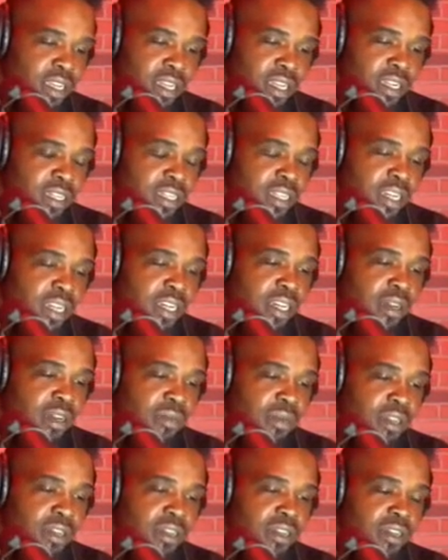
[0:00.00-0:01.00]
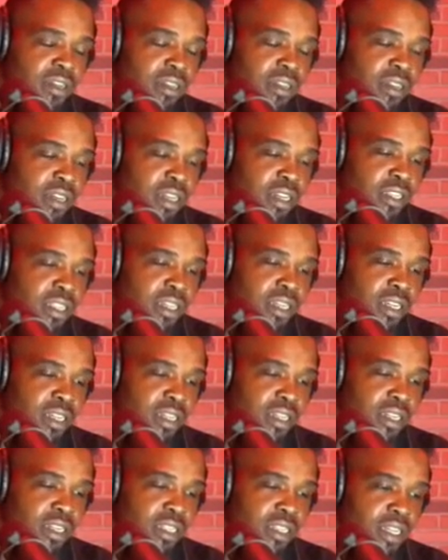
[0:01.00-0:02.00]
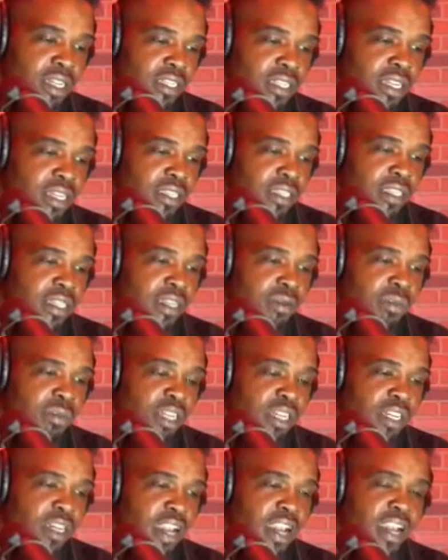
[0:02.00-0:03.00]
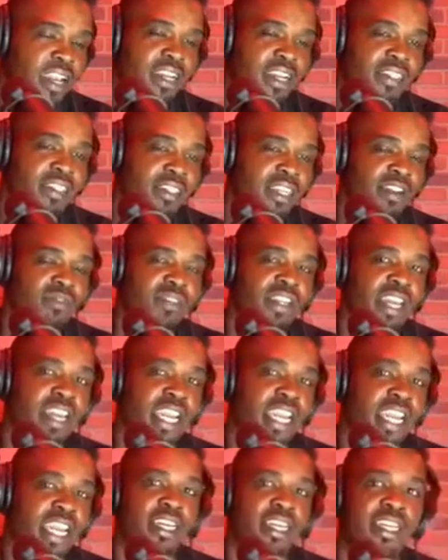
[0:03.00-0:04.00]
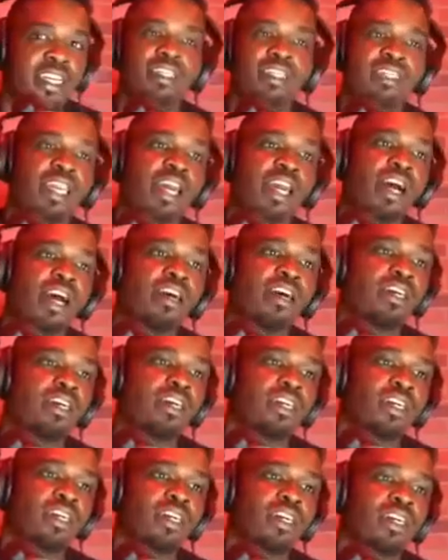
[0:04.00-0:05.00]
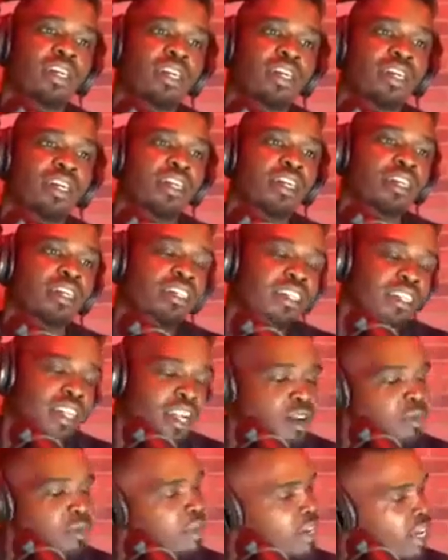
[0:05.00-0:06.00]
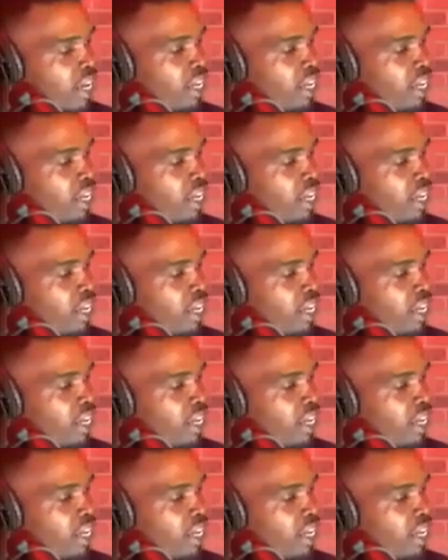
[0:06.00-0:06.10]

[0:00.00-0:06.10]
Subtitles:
Yeah, man. I think that's it, man. Hey, 7-day cleanse, y'all. 7 days.